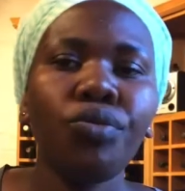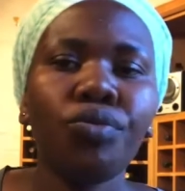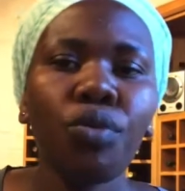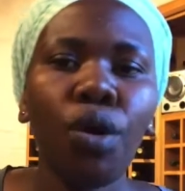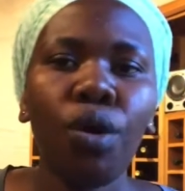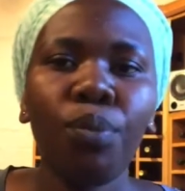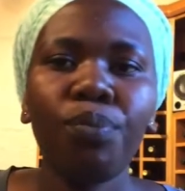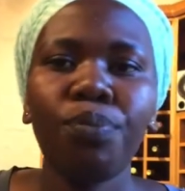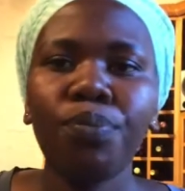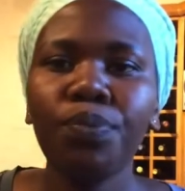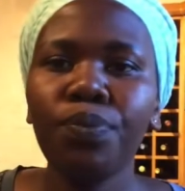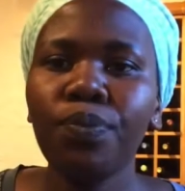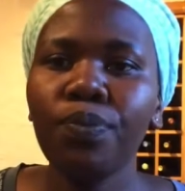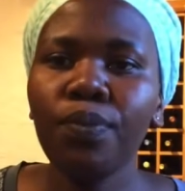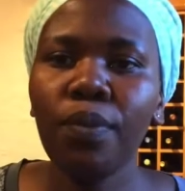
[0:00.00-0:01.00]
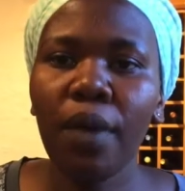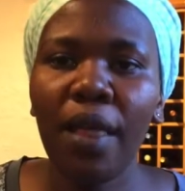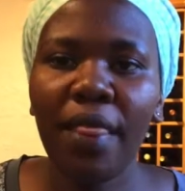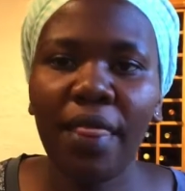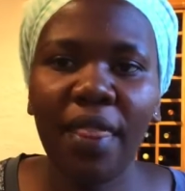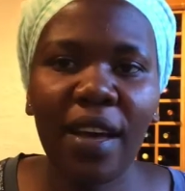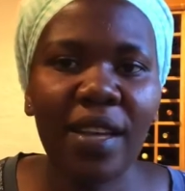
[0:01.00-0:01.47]
So
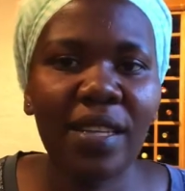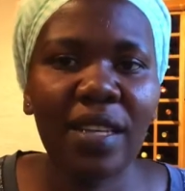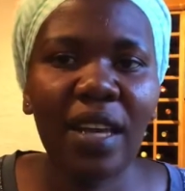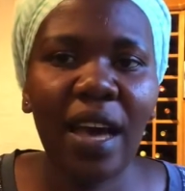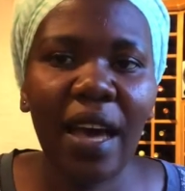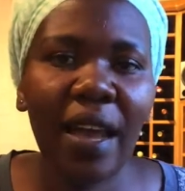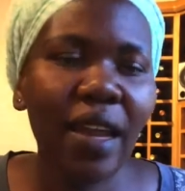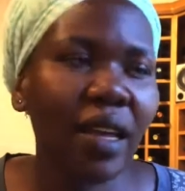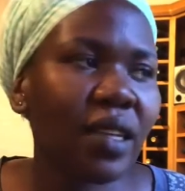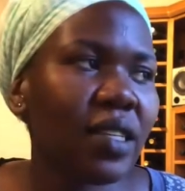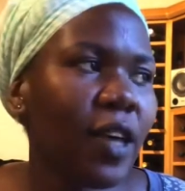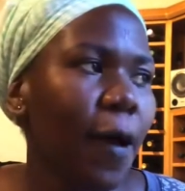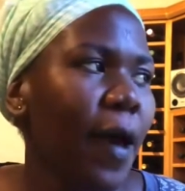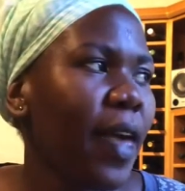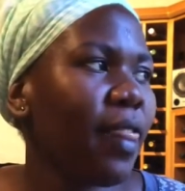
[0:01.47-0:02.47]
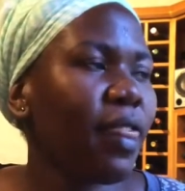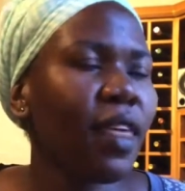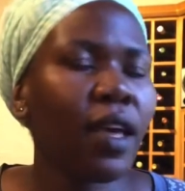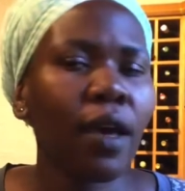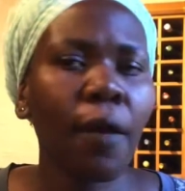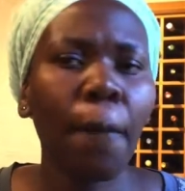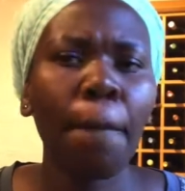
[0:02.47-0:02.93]
that character, I
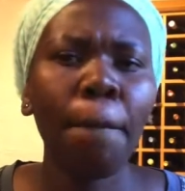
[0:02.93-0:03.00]
think